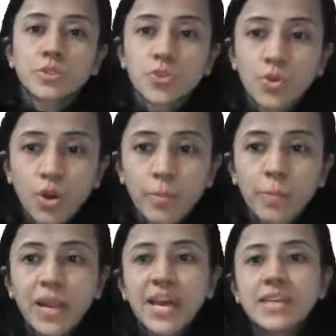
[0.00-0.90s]
So
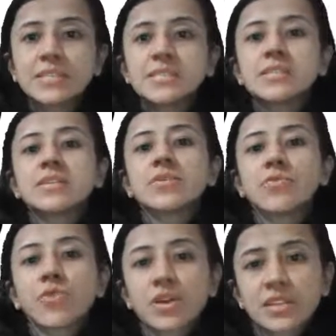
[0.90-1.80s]
compliance,
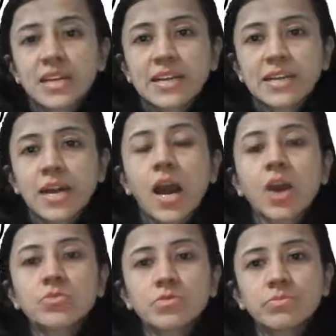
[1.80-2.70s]
for that,
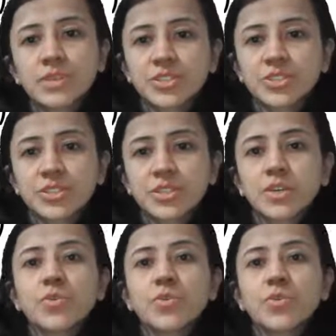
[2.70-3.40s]
how to measure?